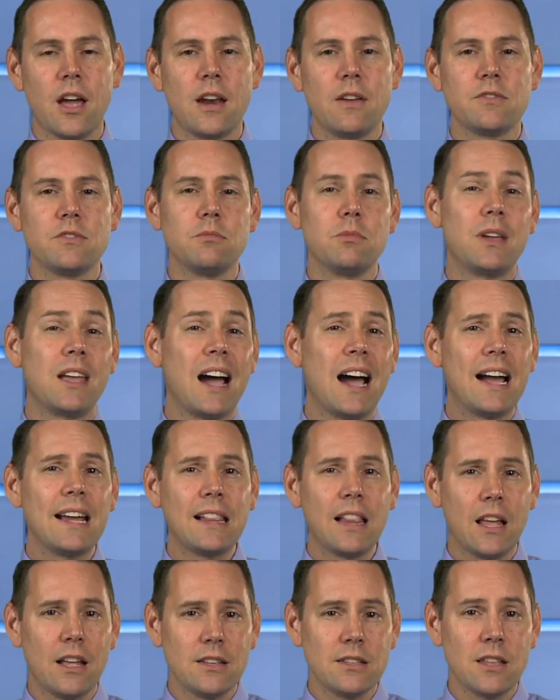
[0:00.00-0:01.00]
kind of some
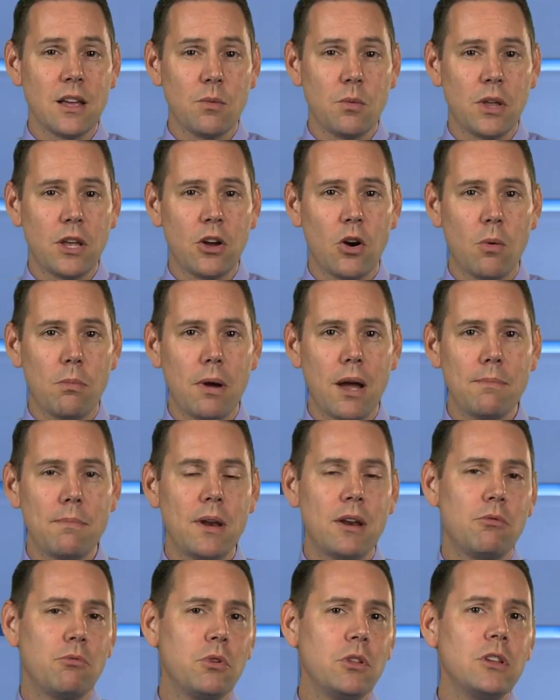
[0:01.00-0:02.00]
guidelines that we go by,
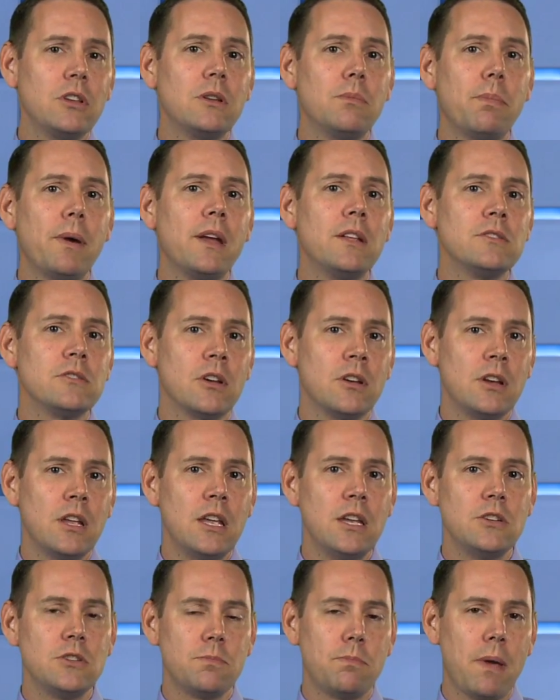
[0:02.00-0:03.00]
but it really depends on
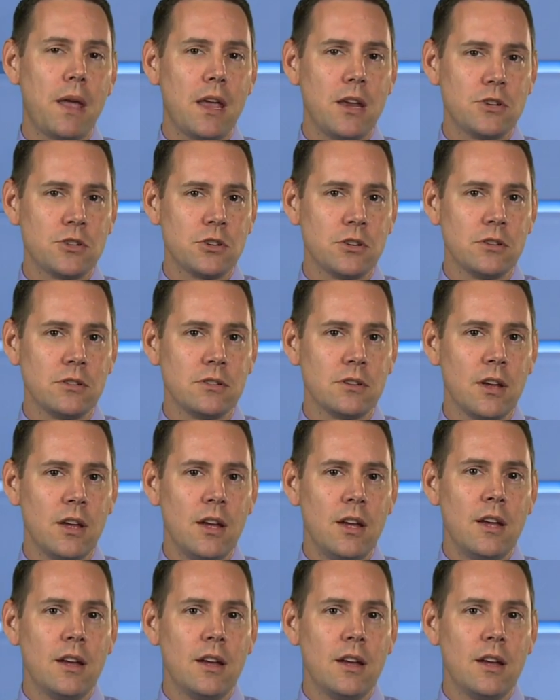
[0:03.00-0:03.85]
each patient.